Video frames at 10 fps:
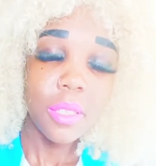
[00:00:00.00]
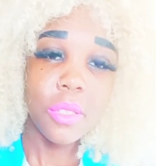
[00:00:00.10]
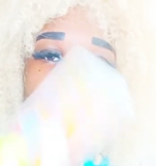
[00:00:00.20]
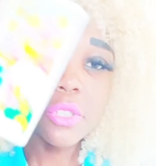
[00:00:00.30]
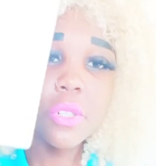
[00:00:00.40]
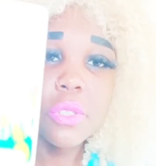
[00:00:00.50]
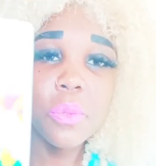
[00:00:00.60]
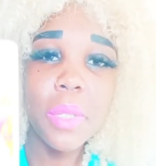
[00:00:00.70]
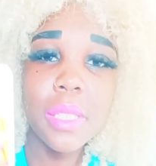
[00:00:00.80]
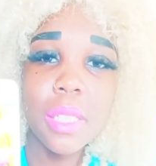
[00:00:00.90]
So, chosen
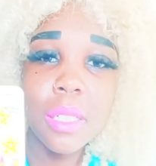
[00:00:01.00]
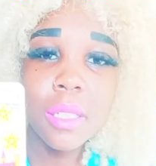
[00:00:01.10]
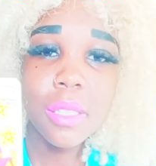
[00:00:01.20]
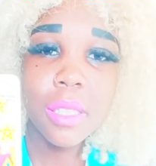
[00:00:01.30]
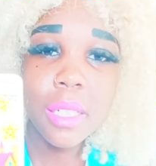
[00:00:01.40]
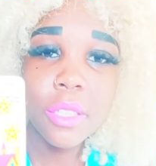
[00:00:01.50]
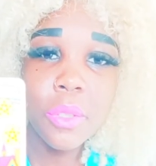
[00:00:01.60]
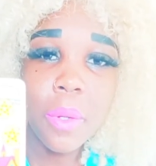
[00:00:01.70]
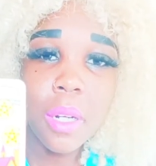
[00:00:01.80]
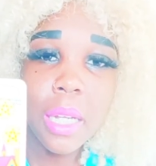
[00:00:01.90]
ones, it looks like
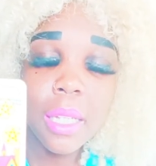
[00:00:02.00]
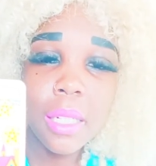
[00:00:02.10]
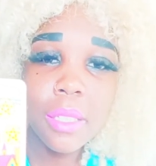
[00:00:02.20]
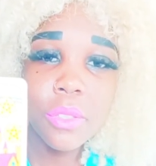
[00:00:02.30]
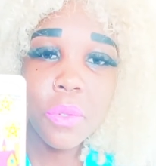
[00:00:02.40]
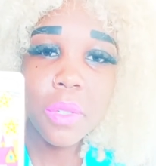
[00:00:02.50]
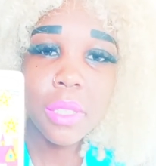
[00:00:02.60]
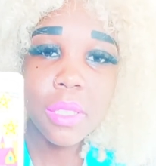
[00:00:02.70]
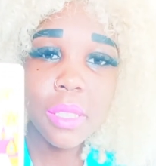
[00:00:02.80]
you are heading towards